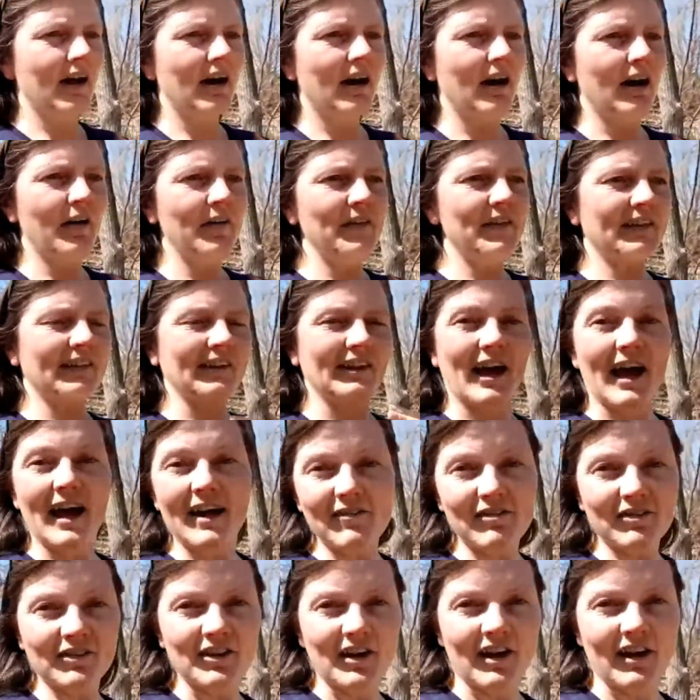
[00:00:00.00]
all this
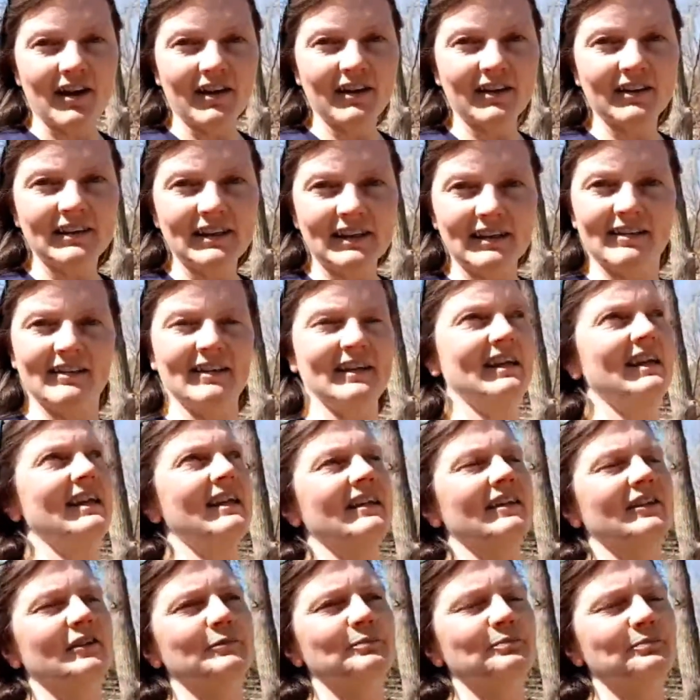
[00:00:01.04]
livestock needs to
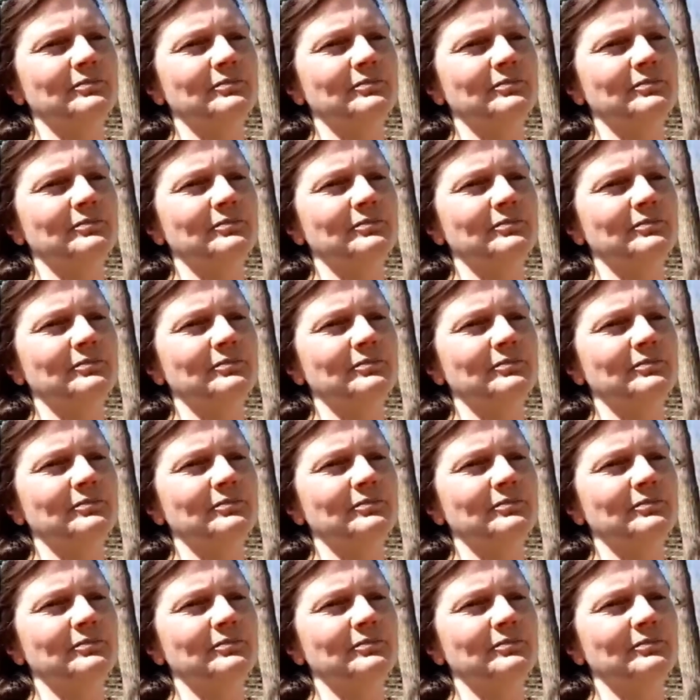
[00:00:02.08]
eat.